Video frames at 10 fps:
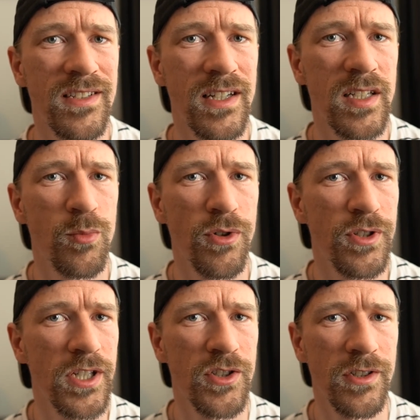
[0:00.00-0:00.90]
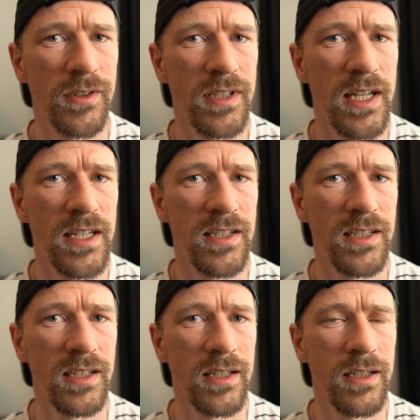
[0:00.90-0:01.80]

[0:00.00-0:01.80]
that projectional editing